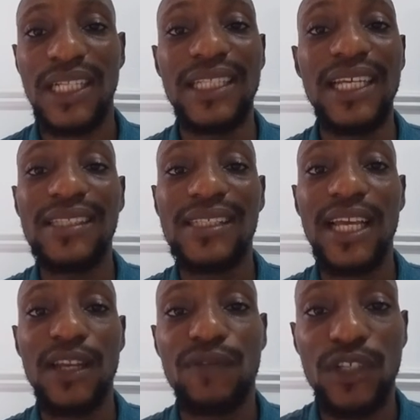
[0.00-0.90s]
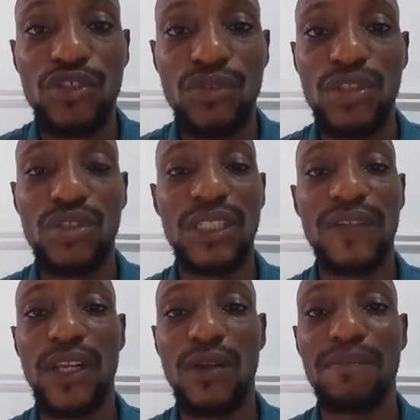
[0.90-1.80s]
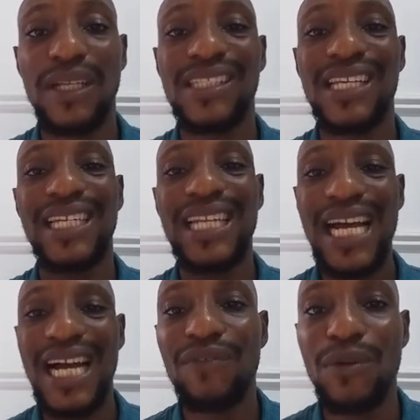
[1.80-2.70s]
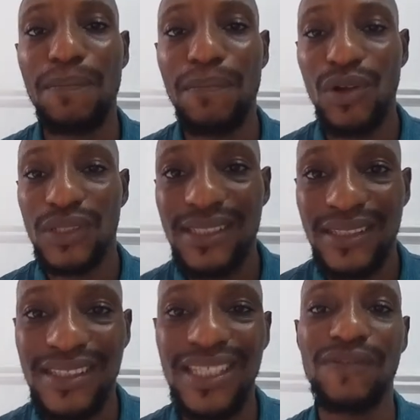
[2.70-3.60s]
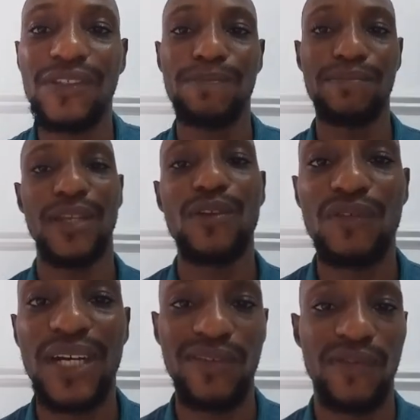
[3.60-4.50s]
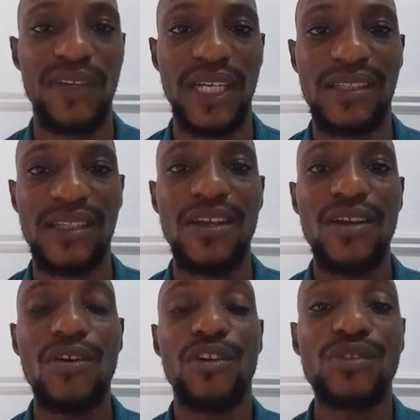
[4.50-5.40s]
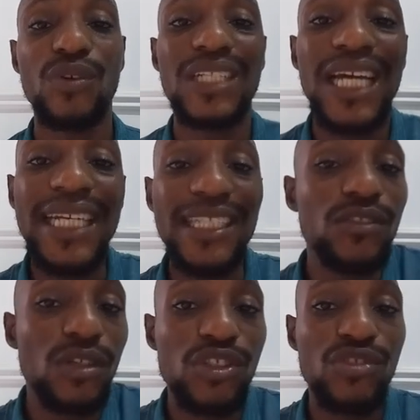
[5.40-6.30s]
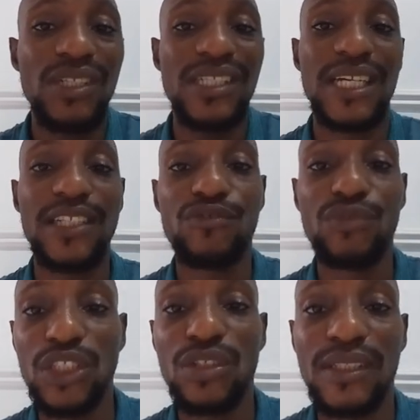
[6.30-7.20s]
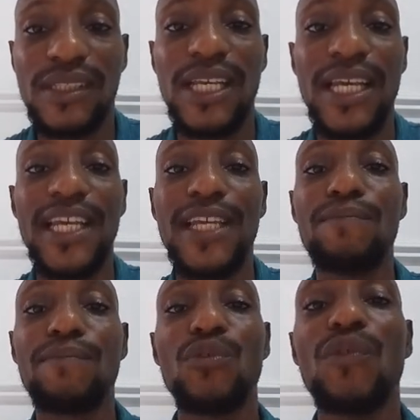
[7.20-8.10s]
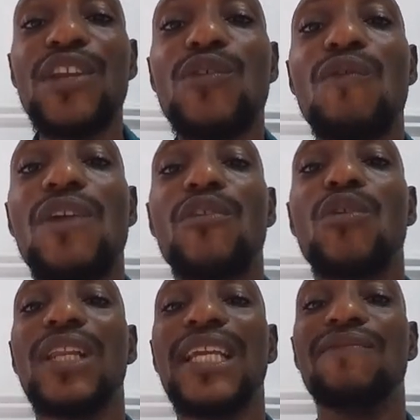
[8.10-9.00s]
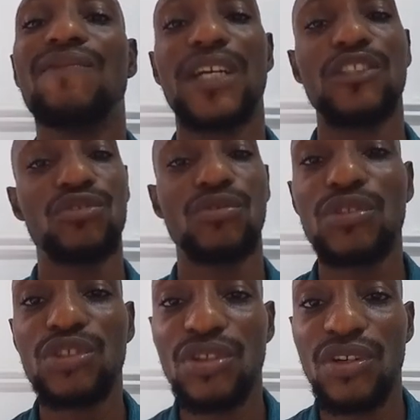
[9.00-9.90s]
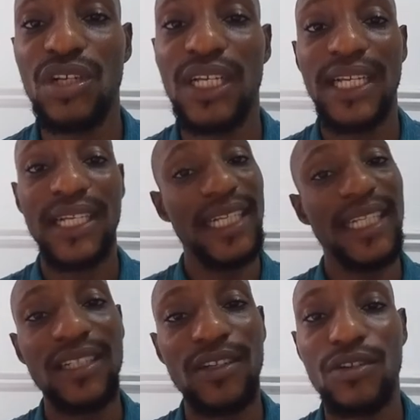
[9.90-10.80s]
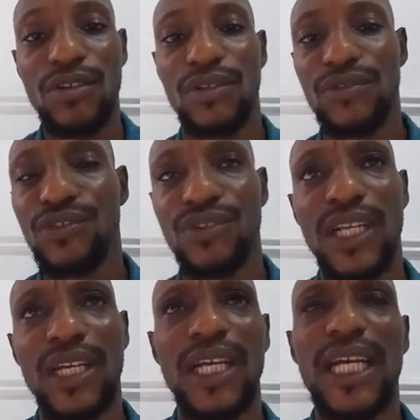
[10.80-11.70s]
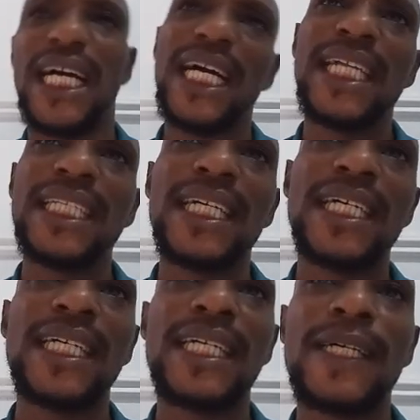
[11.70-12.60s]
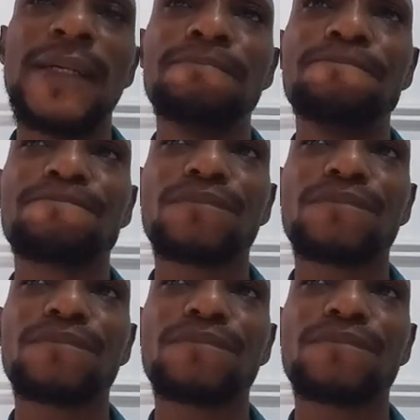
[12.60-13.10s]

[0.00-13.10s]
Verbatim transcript: This infrastructure development can have a positive spillover effect on other industries and regions, improving overall infrastructure in the country. And um,